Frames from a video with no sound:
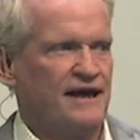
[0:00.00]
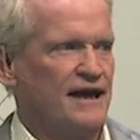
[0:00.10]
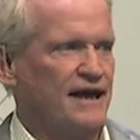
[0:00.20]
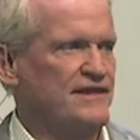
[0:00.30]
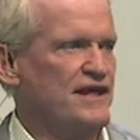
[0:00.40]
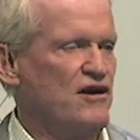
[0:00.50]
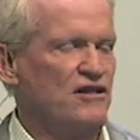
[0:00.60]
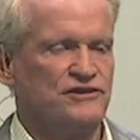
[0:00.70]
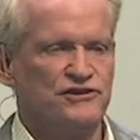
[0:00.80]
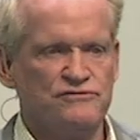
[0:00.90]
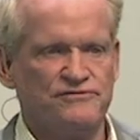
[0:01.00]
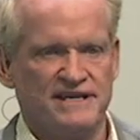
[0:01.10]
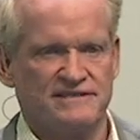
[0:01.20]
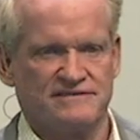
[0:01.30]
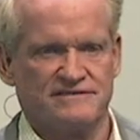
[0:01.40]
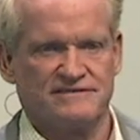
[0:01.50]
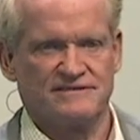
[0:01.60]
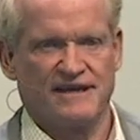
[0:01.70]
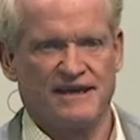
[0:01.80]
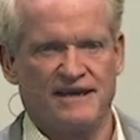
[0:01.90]
and then all the new faces,
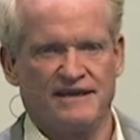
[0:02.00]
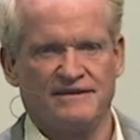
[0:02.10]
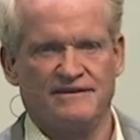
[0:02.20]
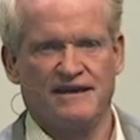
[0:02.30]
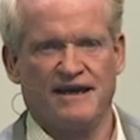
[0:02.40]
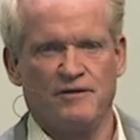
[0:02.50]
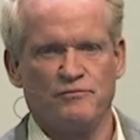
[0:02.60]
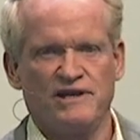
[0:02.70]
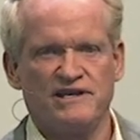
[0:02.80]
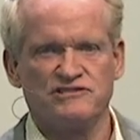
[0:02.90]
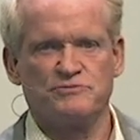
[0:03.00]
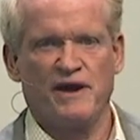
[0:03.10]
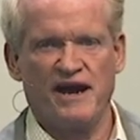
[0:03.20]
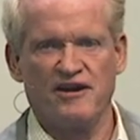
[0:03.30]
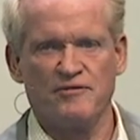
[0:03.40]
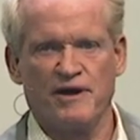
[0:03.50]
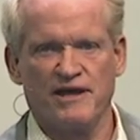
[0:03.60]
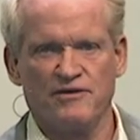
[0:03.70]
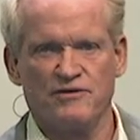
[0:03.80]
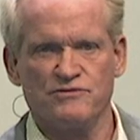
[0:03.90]
and uh, really inspired by
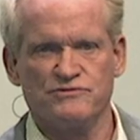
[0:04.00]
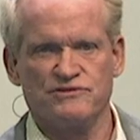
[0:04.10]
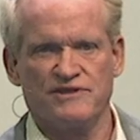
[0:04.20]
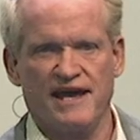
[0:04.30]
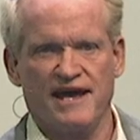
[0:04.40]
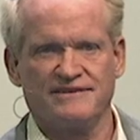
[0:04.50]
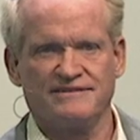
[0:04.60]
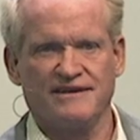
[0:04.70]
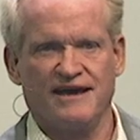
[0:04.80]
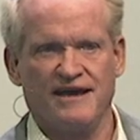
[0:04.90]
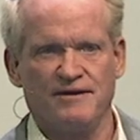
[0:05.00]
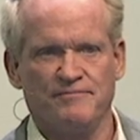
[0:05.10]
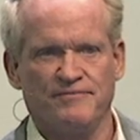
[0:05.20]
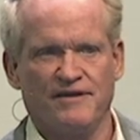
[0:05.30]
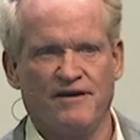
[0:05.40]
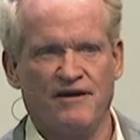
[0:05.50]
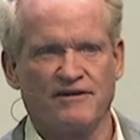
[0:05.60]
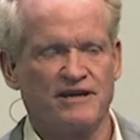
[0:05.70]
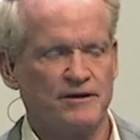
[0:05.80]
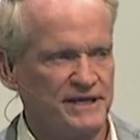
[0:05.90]
those that um, are
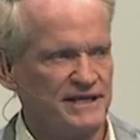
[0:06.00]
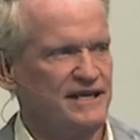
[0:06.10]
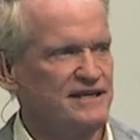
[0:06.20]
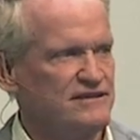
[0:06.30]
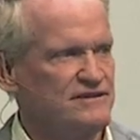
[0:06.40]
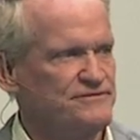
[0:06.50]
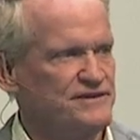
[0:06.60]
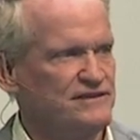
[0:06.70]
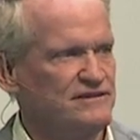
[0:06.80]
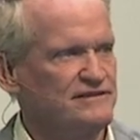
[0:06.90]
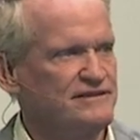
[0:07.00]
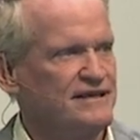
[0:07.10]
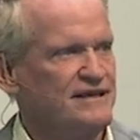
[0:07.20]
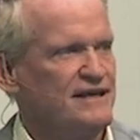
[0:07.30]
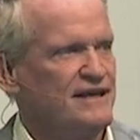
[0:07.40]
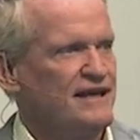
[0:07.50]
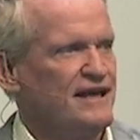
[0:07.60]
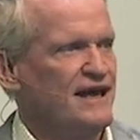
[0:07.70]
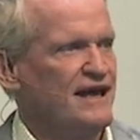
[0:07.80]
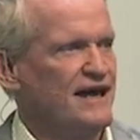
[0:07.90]
coming into the field
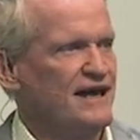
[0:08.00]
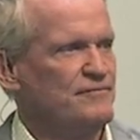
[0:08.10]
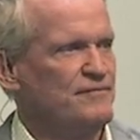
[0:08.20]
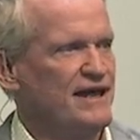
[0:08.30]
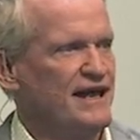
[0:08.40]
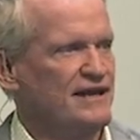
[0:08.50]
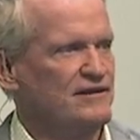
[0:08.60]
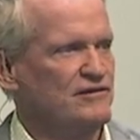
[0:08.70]
um, and